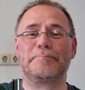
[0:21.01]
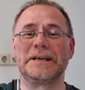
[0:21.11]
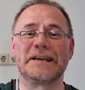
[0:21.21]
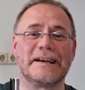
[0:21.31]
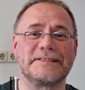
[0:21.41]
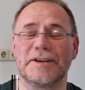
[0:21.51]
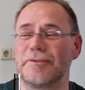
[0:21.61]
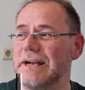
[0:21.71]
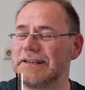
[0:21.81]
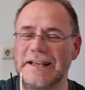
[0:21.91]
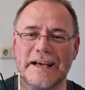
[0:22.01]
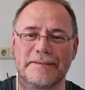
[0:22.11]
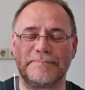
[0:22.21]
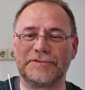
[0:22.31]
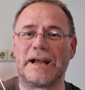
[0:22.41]
Picasso and
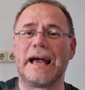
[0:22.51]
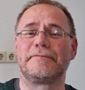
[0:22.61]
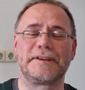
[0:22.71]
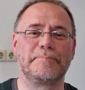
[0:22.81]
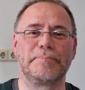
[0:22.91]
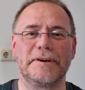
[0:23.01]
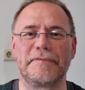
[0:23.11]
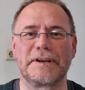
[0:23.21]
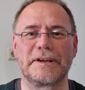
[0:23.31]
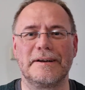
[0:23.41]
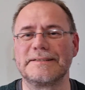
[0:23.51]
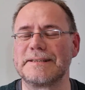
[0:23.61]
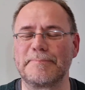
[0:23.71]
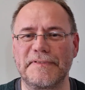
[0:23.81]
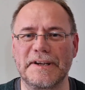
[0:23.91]
uh, draft a perfect
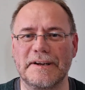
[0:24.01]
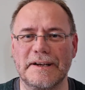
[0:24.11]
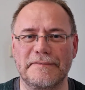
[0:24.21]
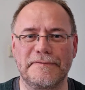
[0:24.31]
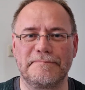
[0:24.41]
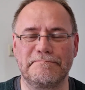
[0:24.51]
concept figure at